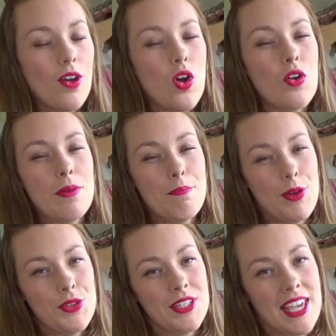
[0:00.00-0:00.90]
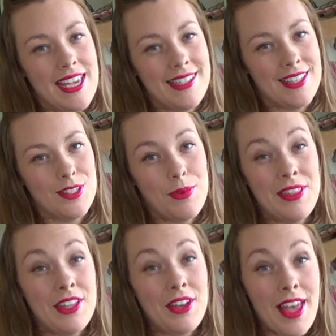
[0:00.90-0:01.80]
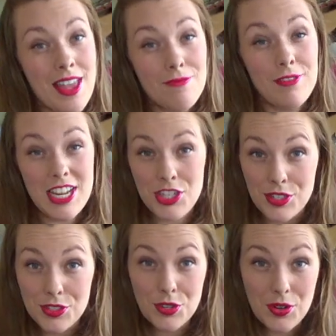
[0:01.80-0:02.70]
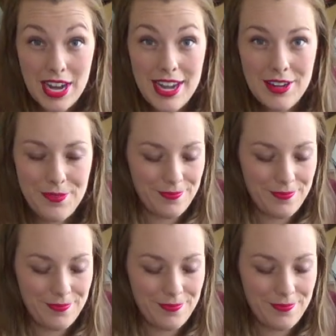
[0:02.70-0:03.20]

or in most cases when the light flashes green.